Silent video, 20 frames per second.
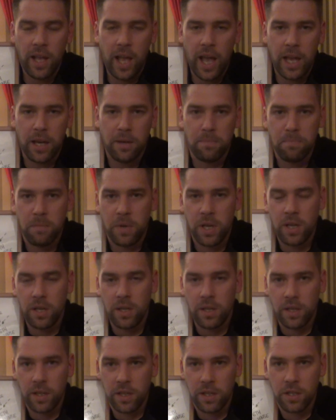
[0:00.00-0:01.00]
And
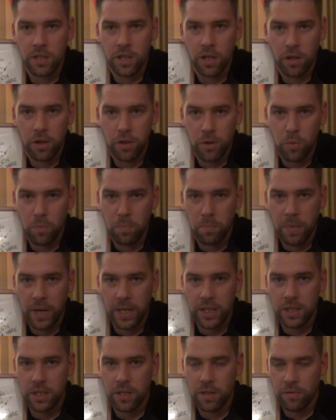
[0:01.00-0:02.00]
me is our
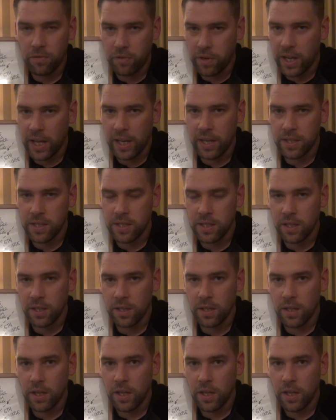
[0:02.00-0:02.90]
thought-based reality.